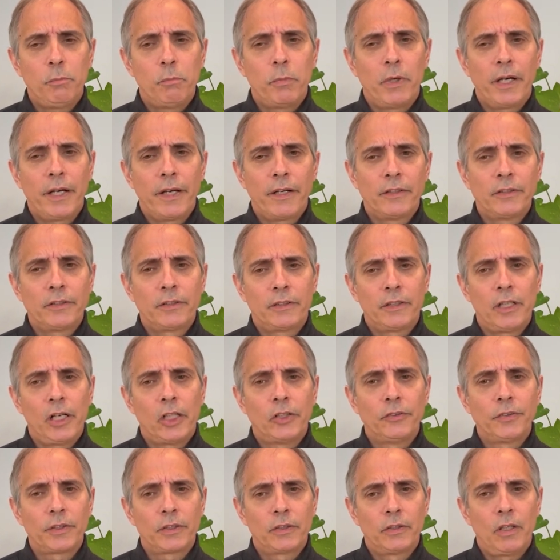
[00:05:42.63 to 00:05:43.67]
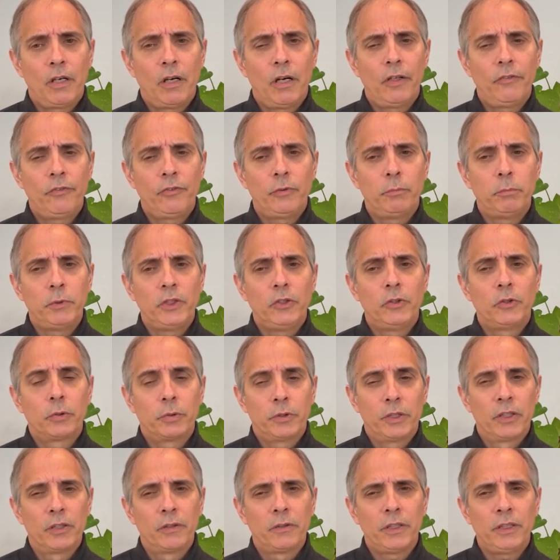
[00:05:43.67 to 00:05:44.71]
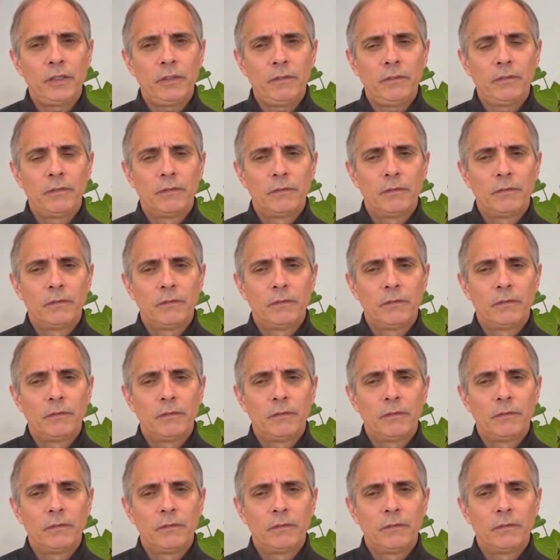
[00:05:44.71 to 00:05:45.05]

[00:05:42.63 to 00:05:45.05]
by ourselves can often be triggering.